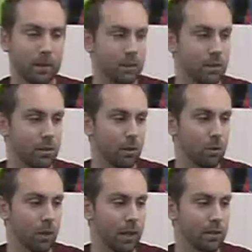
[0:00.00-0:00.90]

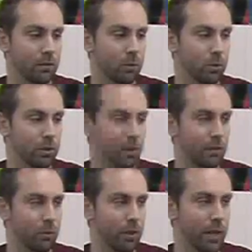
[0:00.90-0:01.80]
So lots of cool
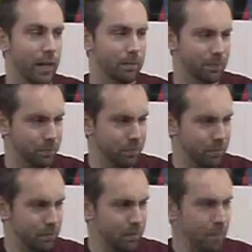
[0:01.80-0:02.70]
stuff with that.
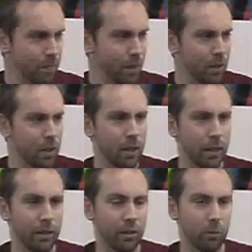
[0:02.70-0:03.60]

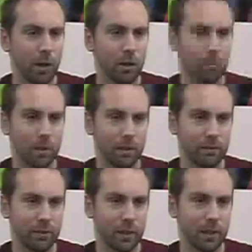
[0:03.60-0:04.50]
In the realm
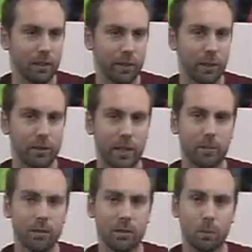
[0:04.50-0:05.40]
of
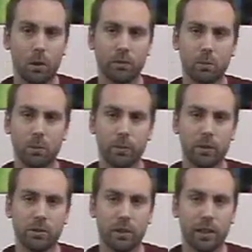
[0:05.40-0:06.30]
entertainment, Smallville
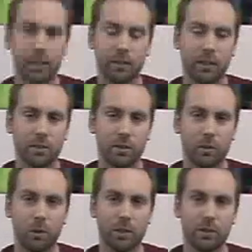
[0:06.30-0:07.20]
premieres tonight. You guys are going
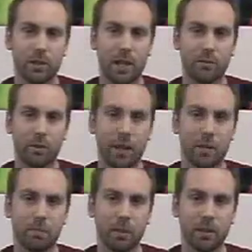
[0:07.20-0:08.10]
to watch this after
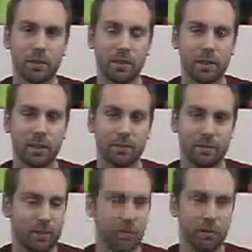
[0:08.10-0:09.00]
that, but
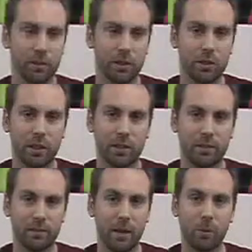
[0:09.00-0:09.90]
definitely check
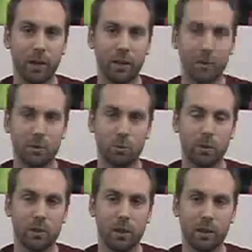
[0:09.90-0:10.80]
that one out. I'm sure we'll
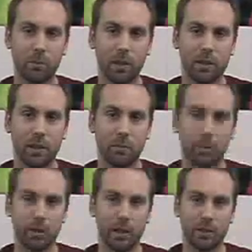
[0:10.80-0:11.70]
be talking about that
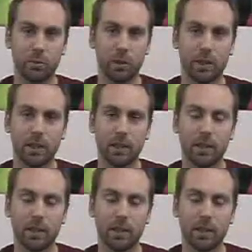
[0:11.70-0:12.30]
maybe next week.